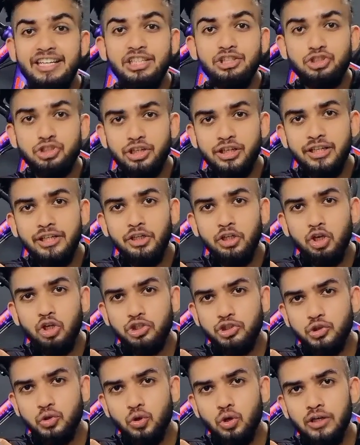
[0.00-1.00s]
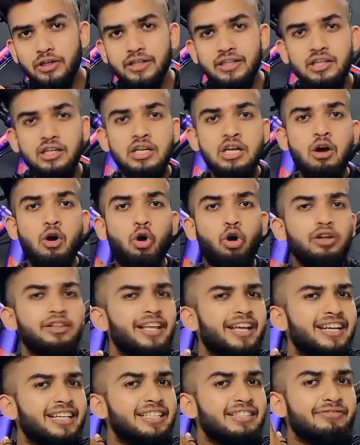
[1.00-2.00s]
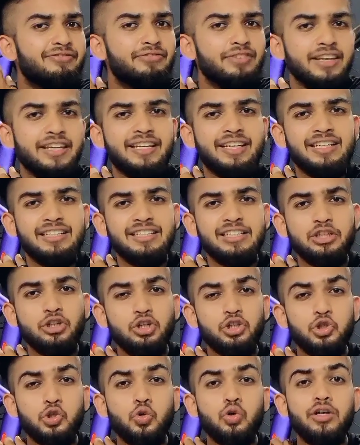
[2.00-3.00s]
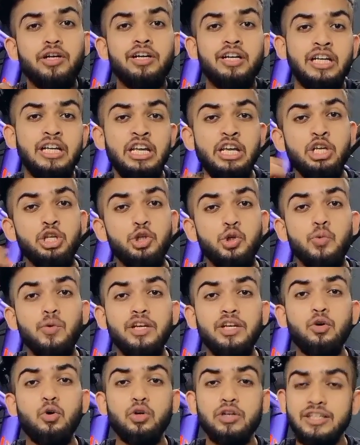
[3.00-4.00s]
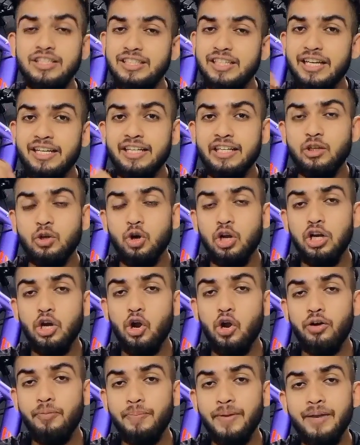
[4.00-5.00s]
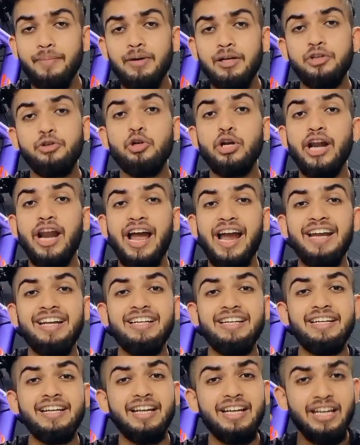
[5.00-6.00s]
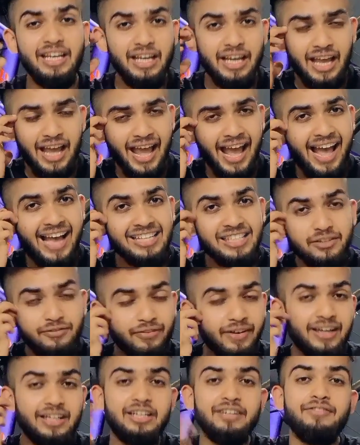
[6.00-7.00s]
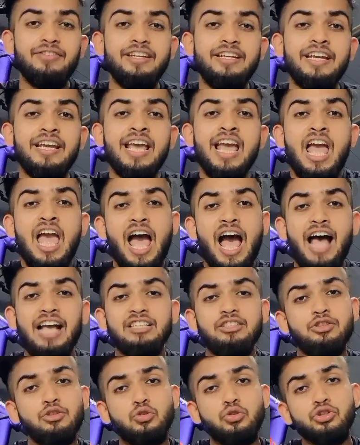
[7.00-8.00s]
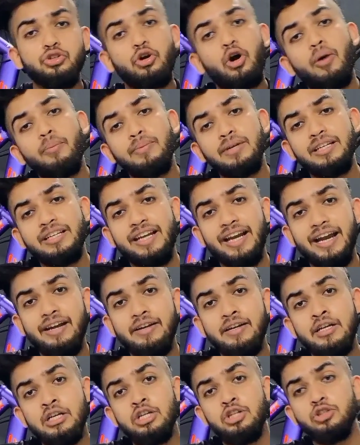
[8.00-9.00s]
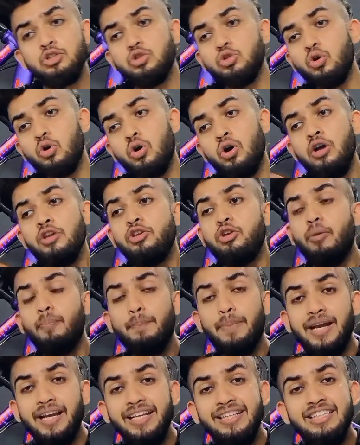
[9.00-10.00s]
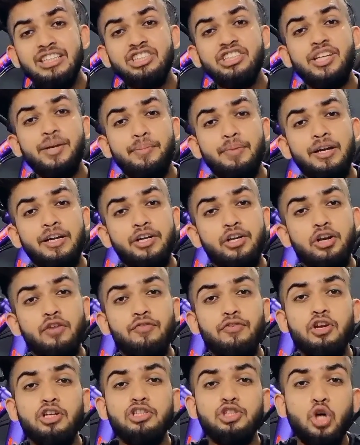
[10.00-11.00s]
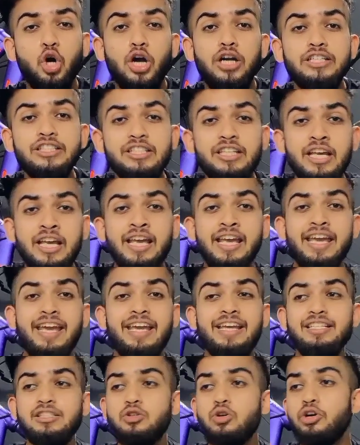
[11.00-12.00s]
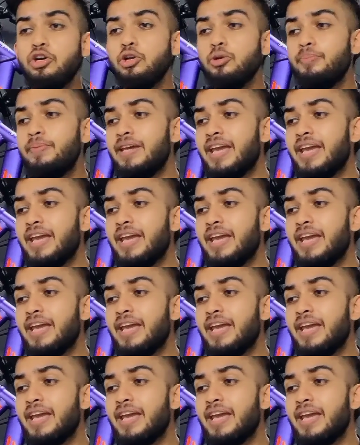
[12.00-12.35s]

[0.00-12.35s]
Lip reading: injury to your shoulder or there is weakness in your shoulder, you will notice that you will not be able to write as effectively as you could normally write. So you're building the stability of your joints is going to be